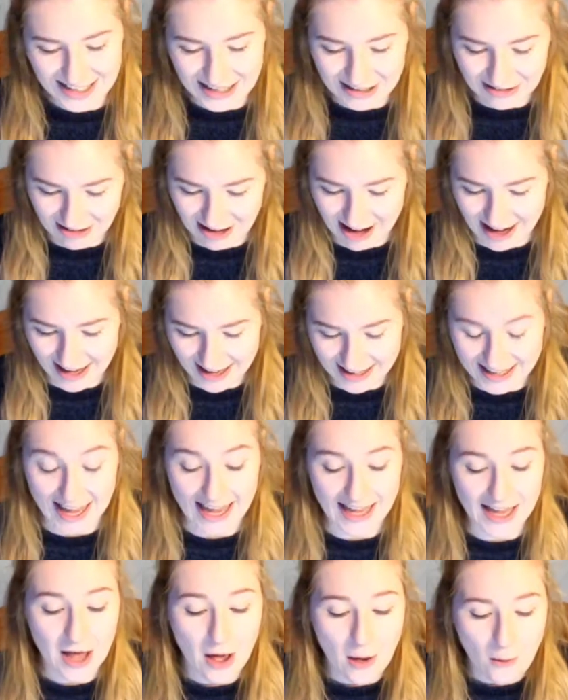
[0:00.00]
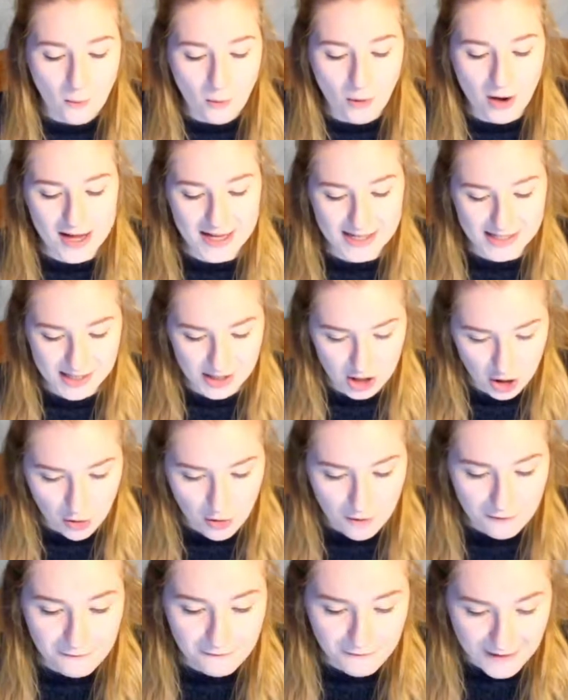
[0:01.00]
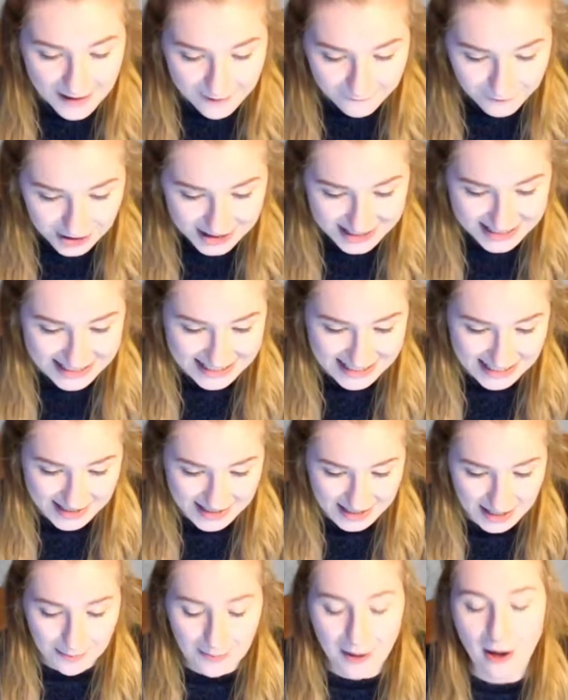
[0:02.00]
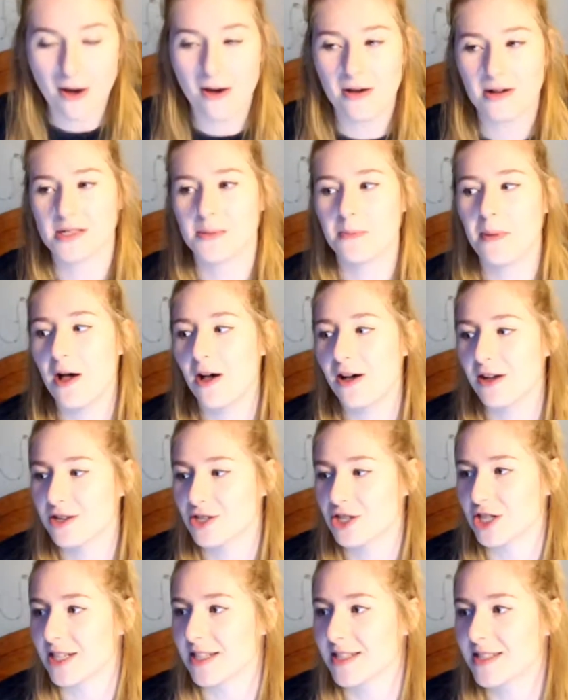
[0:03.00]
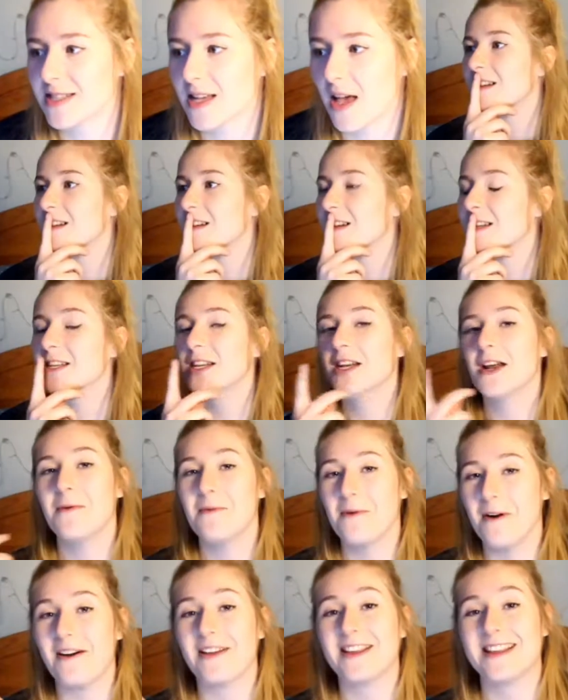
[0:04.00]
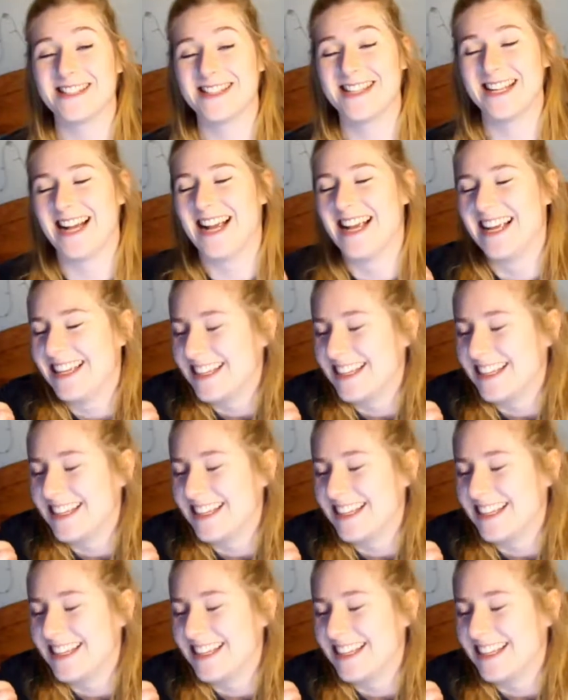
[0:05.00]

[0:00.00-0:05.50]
Right, okay. What is your favourite Disney Parks purchase? You know what? This is...